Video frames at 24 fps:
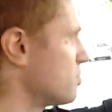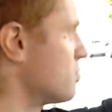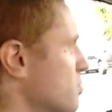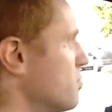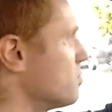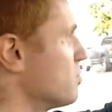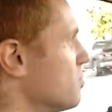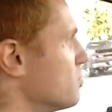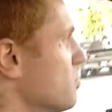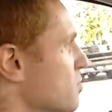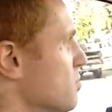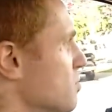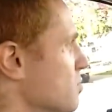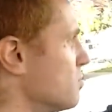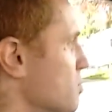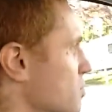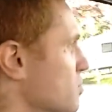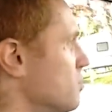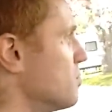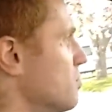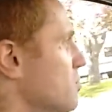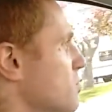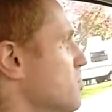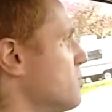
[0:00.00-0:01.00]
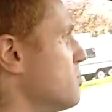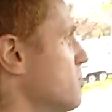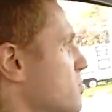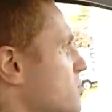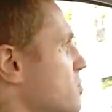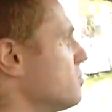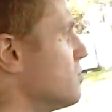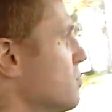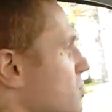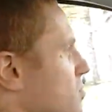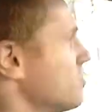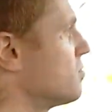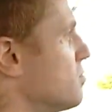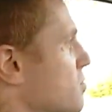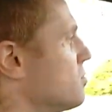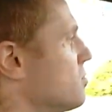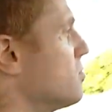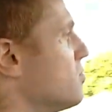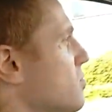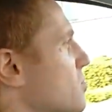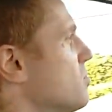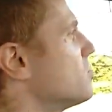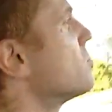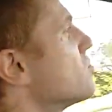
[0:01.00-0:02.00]
any problems, I would uh, would definitely tell
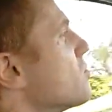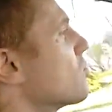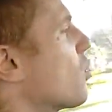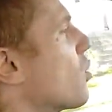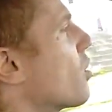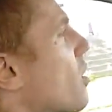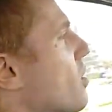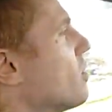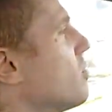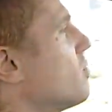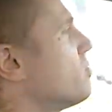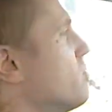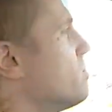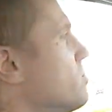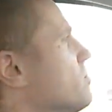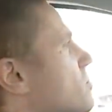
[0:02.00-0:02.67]
you. Okay.